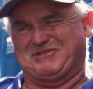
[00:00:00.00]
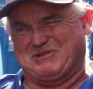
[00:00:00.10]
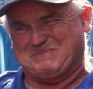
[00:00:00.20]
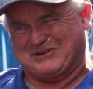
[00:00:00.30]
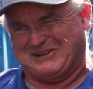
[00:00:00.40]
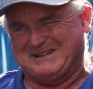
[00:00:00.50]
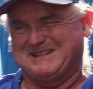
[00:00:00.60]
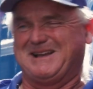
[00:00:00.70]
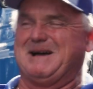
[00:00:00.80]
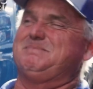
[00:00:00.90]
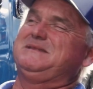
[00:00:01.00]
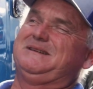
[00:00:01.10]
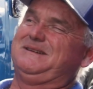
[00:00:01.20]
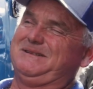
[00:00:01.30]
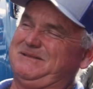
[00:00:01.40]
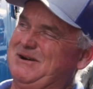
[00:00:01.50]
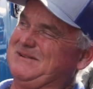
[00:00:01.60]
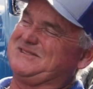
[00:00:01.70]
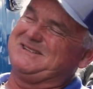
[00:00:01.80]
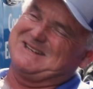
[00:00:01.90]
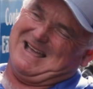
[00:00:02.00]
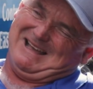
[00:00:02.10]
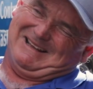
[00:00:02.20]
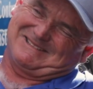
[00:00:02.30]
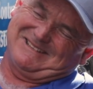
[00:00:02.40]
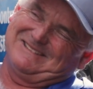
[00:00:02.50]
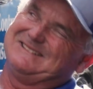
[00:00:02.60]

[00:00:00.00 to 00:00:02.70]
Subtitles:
trooper cleaned it up. No, it's these guys.